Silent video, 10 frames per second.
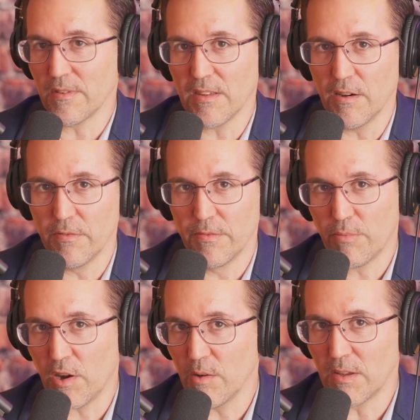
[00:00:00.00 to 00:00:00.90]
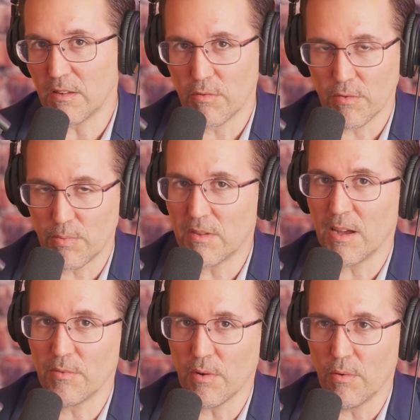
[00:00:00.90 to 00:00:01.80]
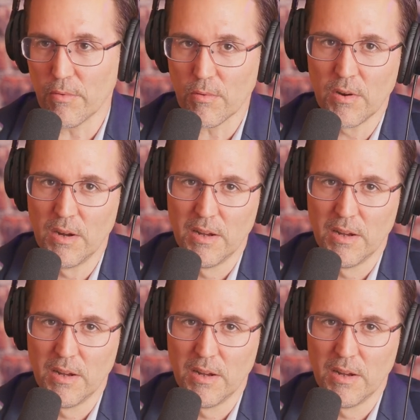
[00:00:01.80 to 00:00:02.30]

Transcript: itself probably 2 or 3 times over.